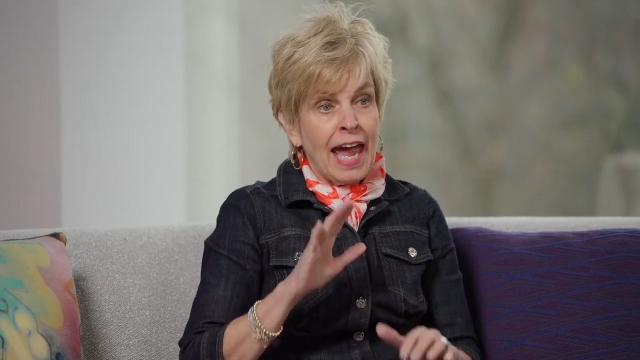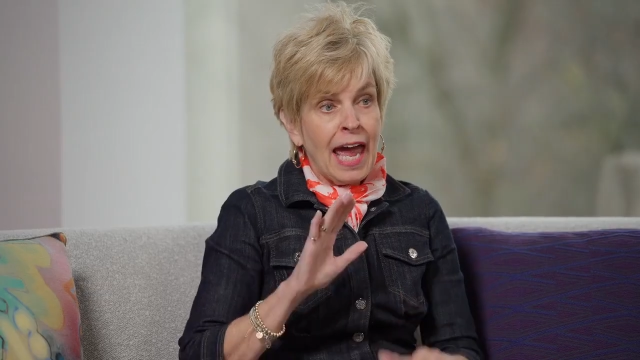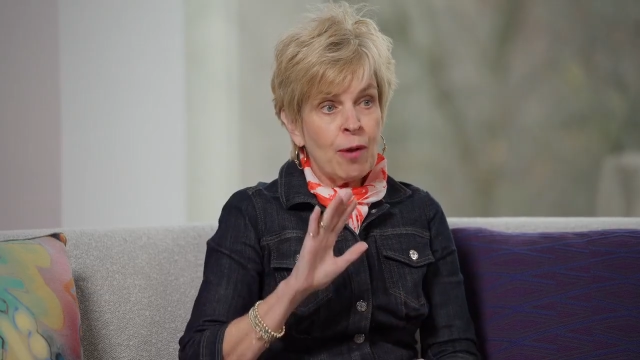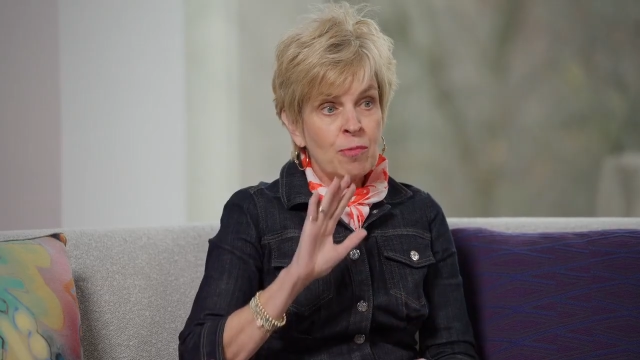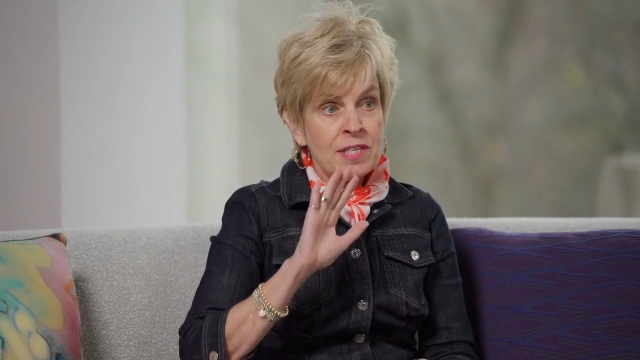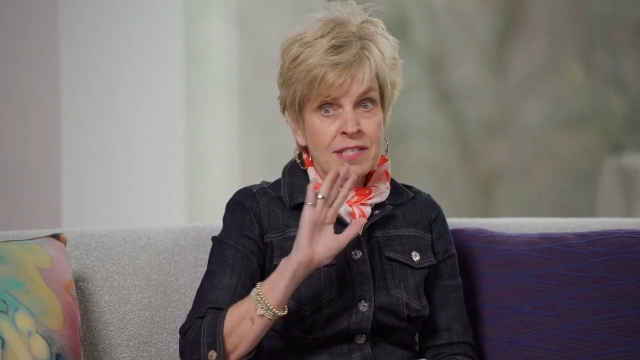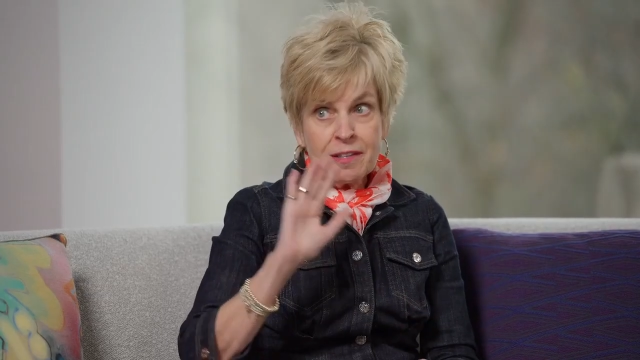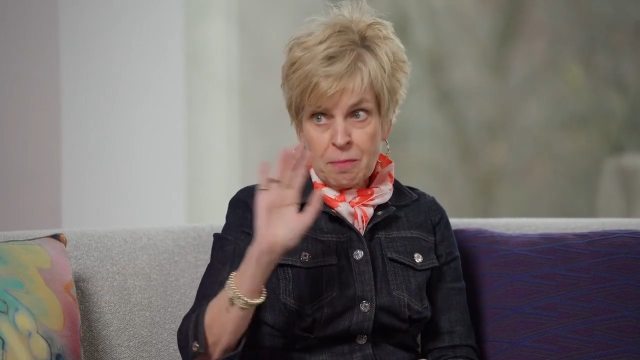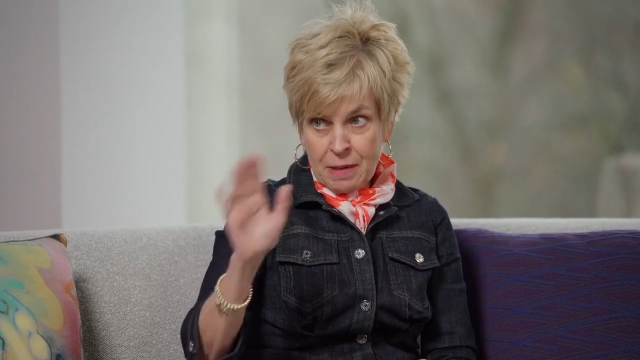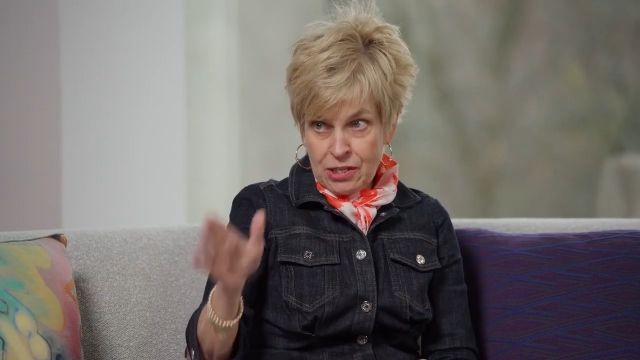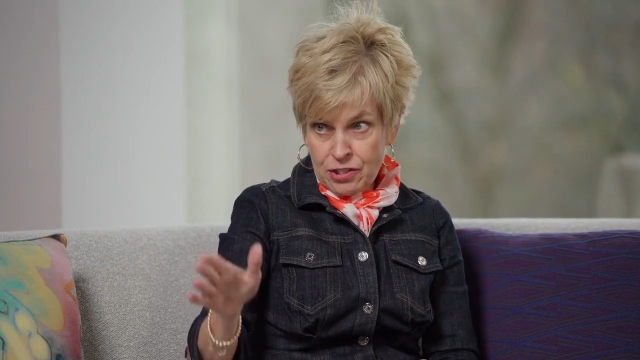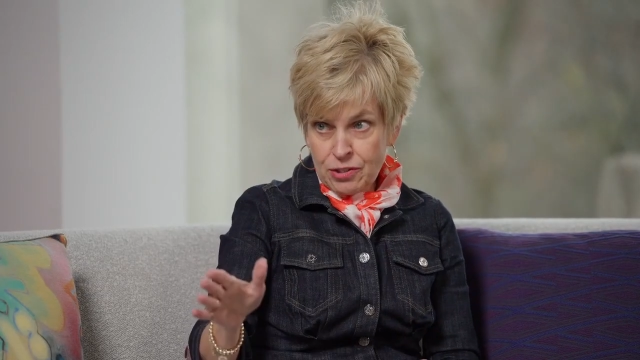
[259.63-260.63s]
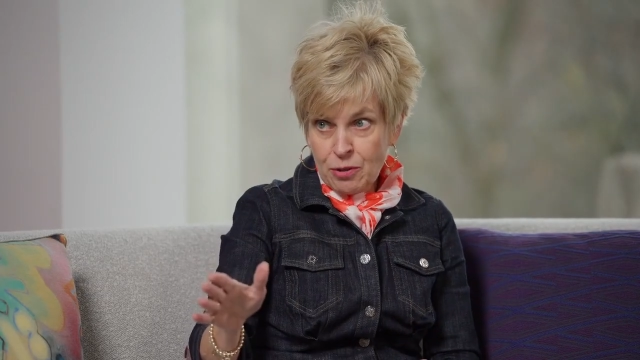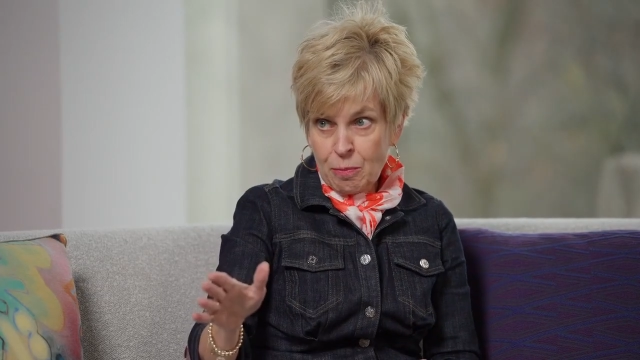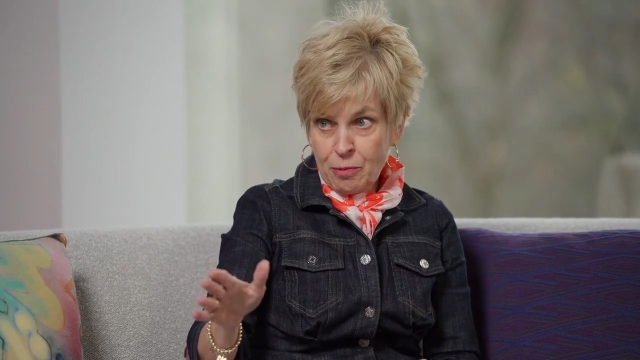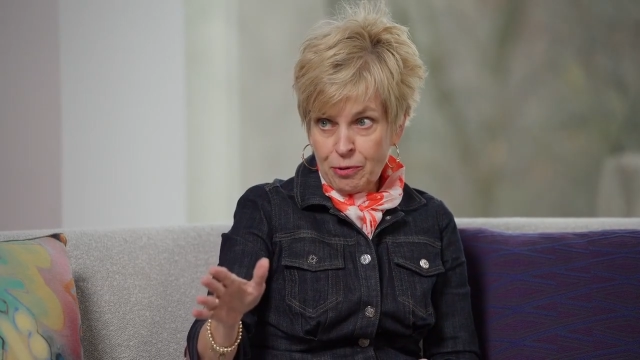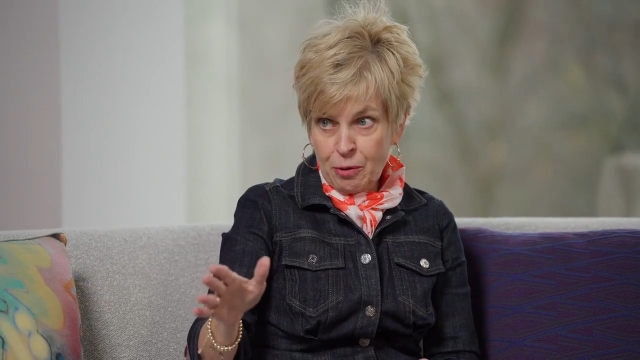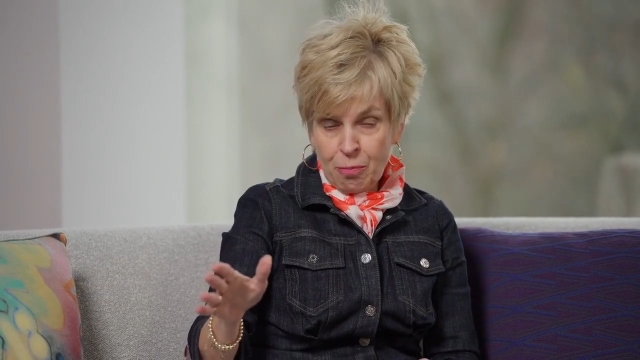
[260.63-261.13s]
And we send the patients home
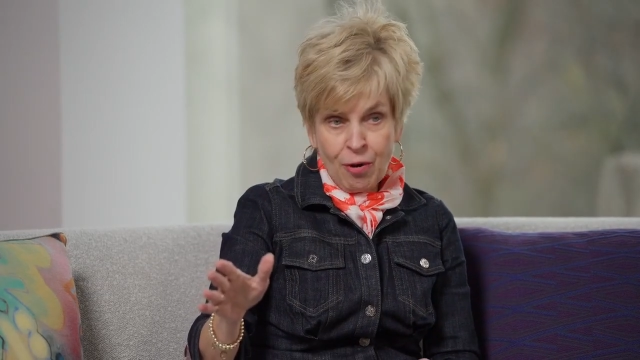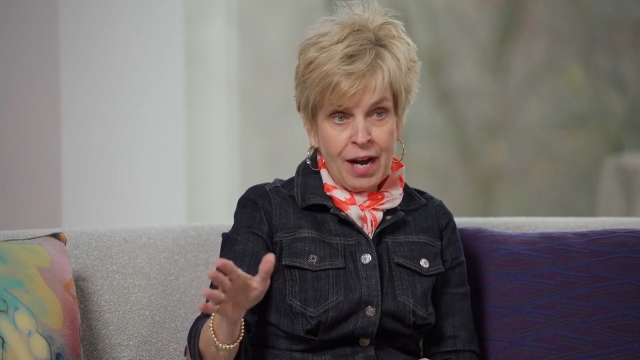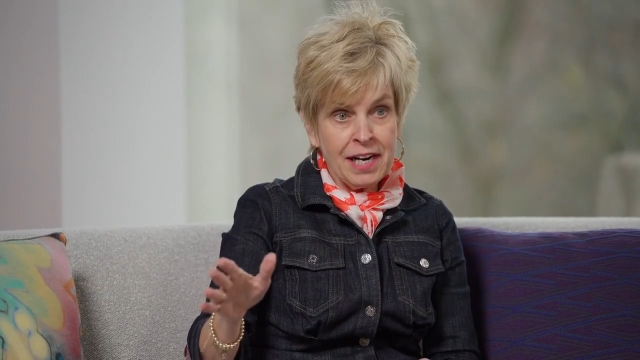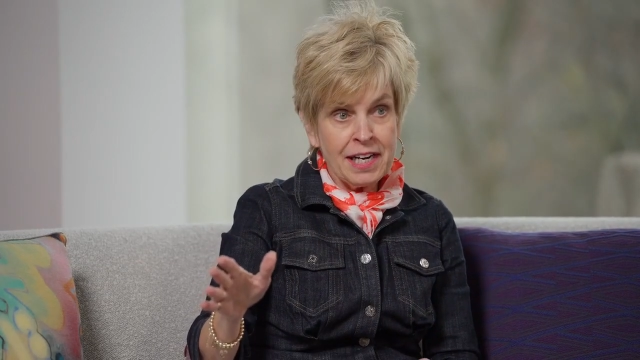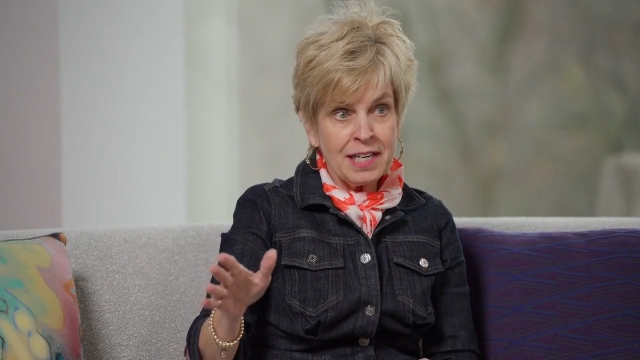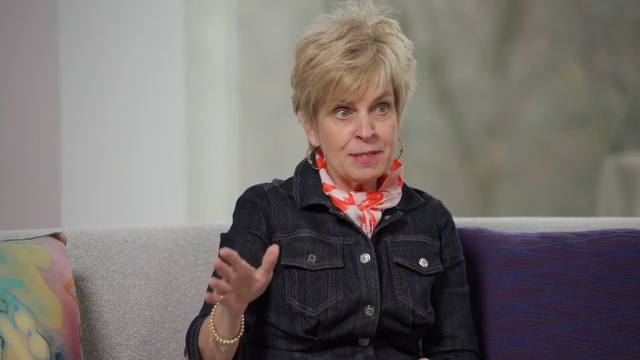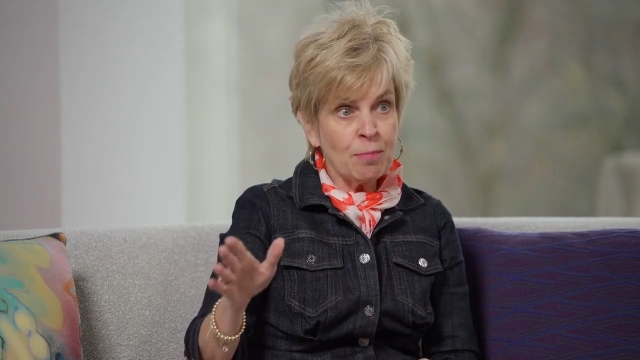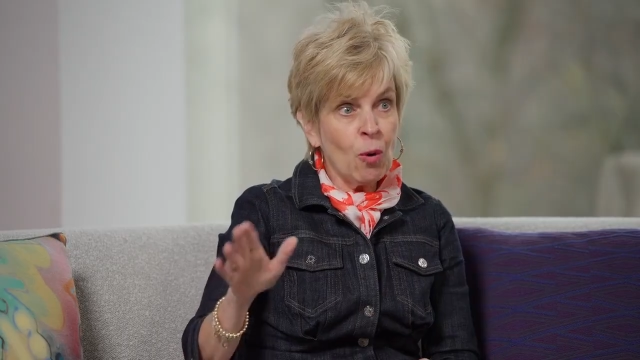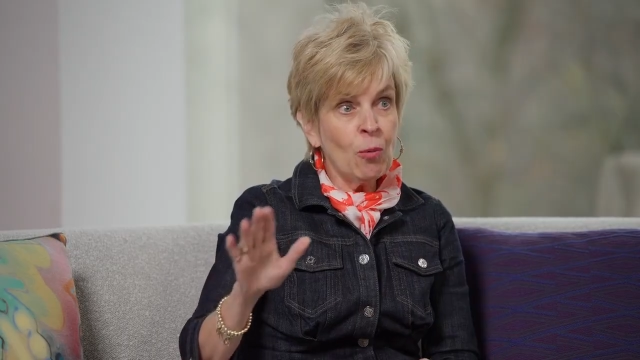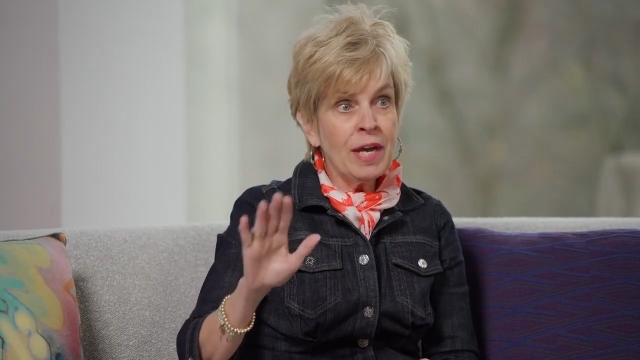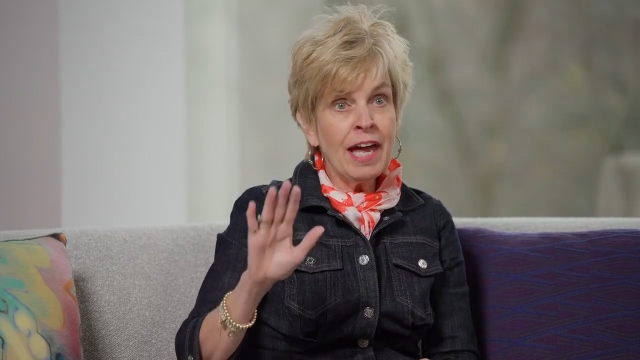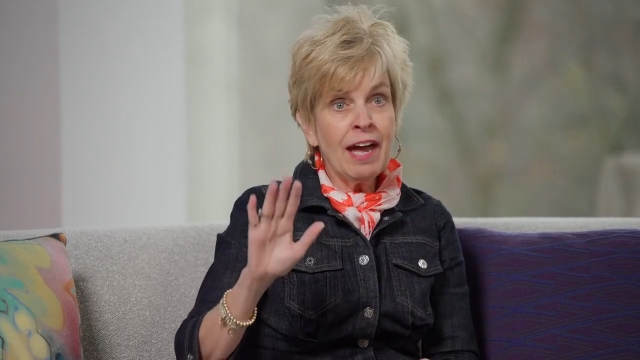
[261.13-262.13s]
with their products, but we